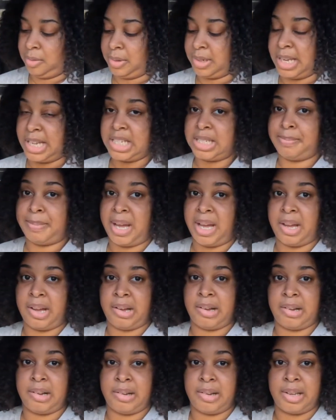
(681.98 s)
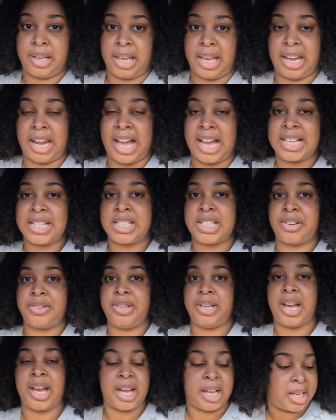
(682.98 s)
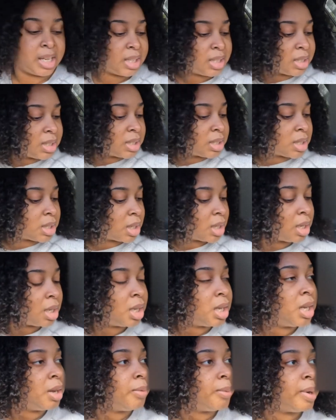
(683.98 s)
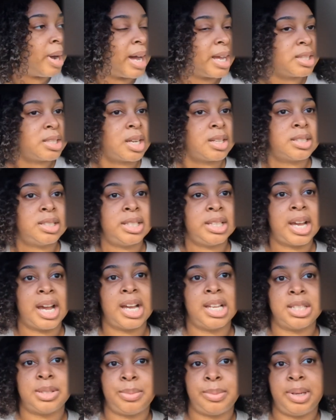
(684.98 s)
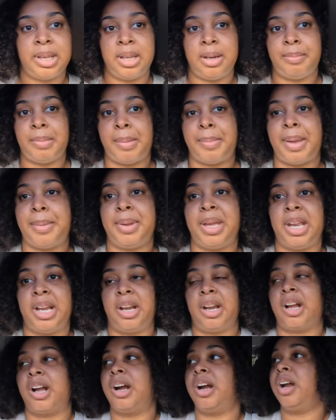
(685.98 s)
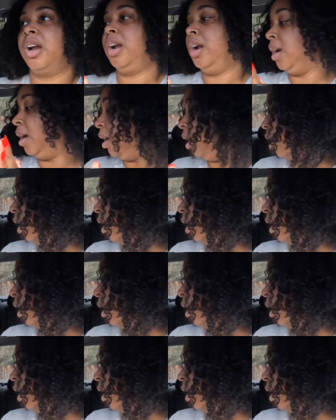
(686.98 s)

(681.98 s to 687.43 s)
Well, that's my haul, and I'll show you guys. Well, I'll talk to you guys when my baby get in the car.